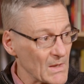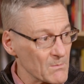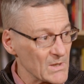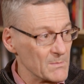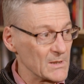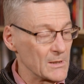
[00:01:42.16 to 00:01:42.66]

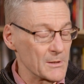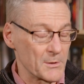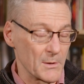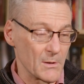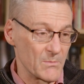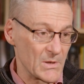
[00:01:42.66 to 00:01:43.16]
people
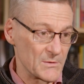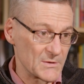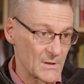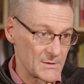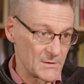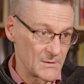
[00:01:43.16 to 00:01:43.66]
arguing on both
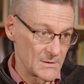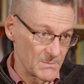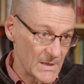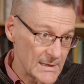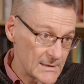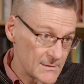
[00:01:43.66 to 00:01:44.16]
sides of the
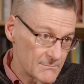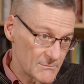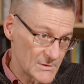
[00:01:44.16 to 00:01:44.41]
debate.